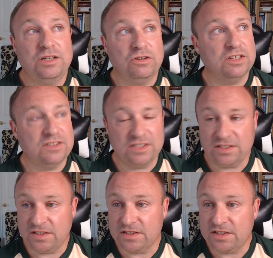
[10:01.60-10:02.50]

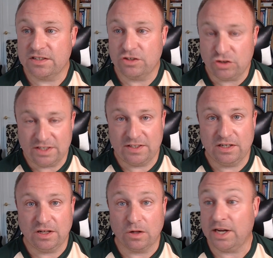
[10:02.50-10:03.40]
Consistency is
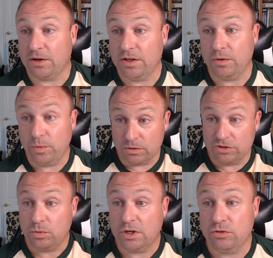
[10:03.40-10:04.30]
critical. Now, we also
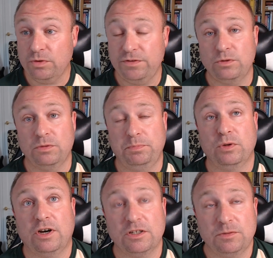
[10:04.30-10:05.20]
worked with you to build
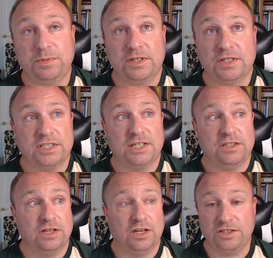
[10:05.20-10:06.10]
our experience
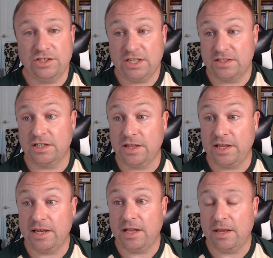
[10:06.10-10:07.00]
center in Kista,
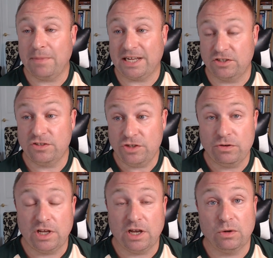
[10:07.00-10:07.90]
the Imagine
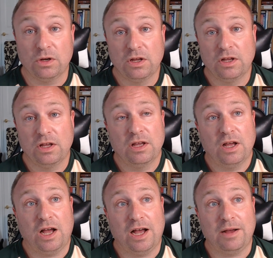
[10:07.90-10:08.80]
Studio,
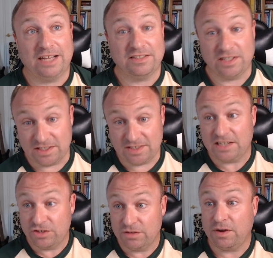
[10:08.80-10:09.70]
as an
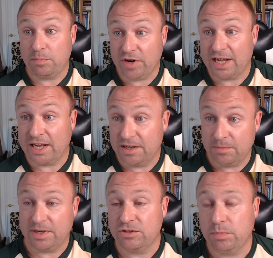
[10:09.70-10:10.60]
extension of our brand,
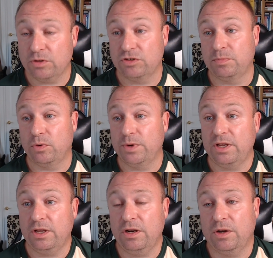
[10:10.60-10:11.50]
Imagine Possible.
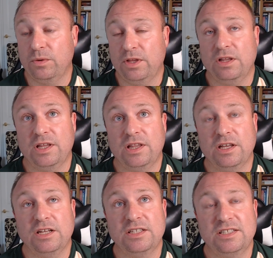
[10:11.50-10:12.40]
The
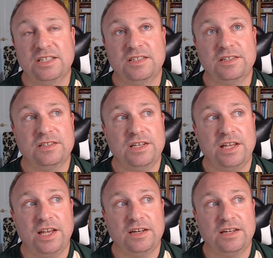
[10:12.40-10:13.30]
consistency
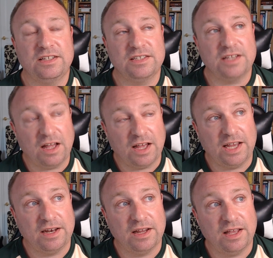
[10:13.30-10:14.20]
in
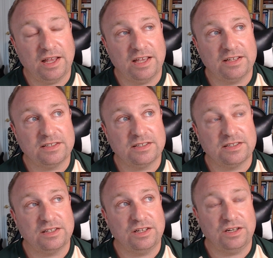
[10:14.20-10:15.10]
design is,
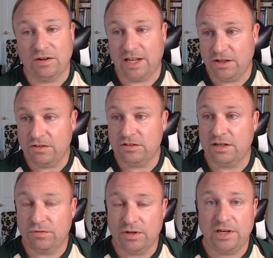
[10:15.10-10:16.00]
like you say,
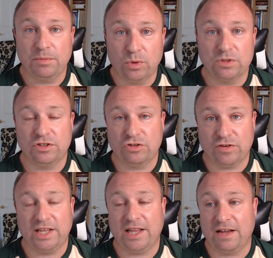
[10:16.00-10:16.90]
really important to
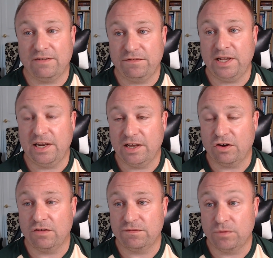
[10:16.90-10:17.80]
create that feeling
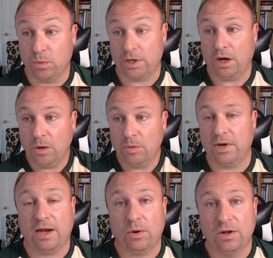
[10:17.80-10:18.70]
of, oh, we're at home
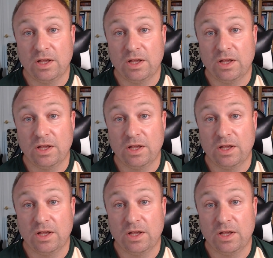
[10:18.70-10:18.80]
now.